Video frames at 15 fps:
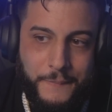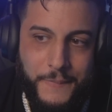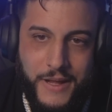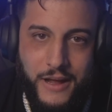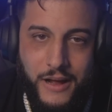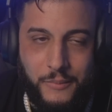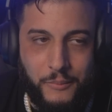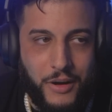
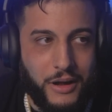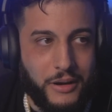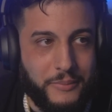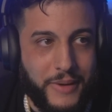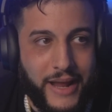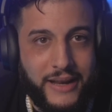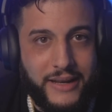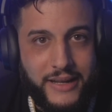Come on,
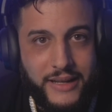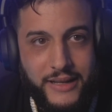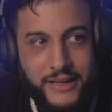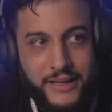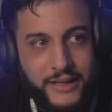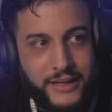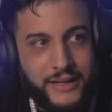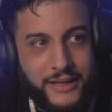man.
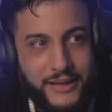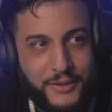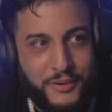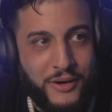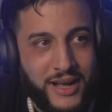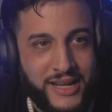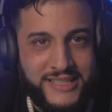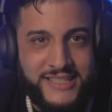
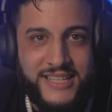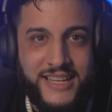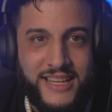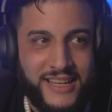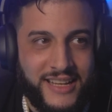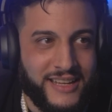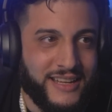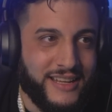What?
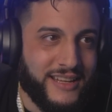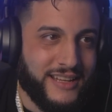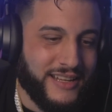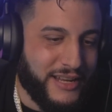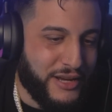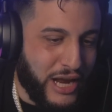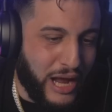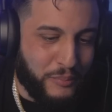
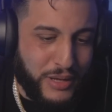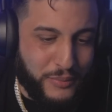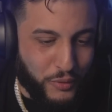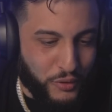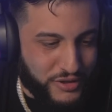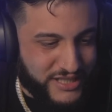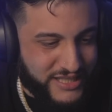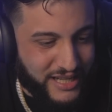You got
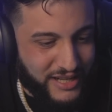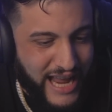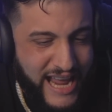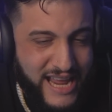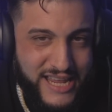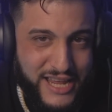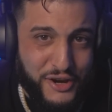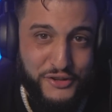people who's still
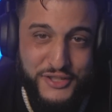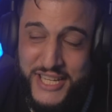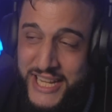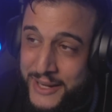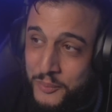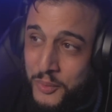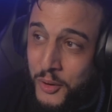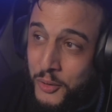8 years
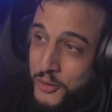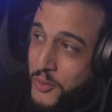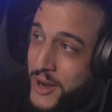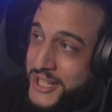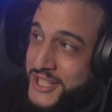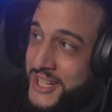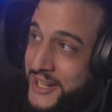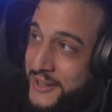in, bro,
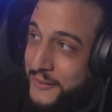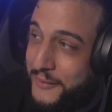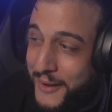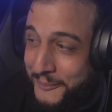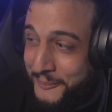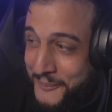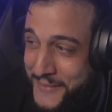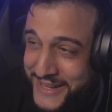questioning if
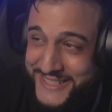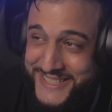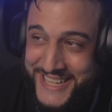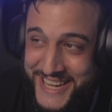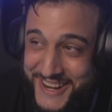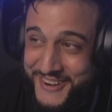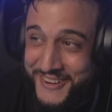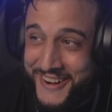I'm
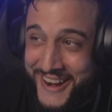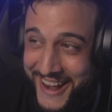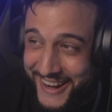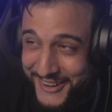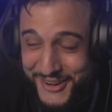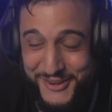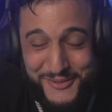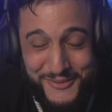mid-tier or
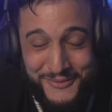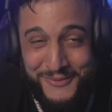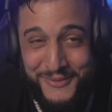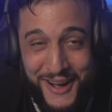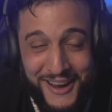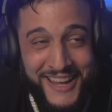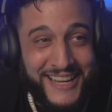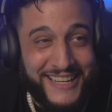not. Are you
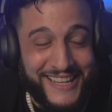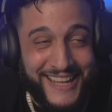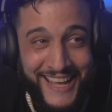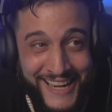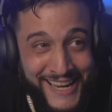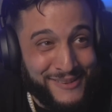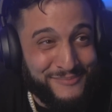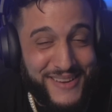fucking
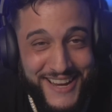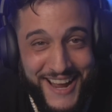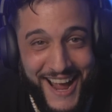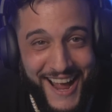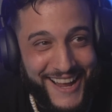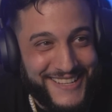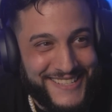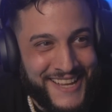kidding me,
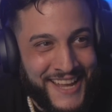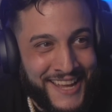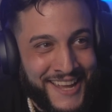guys?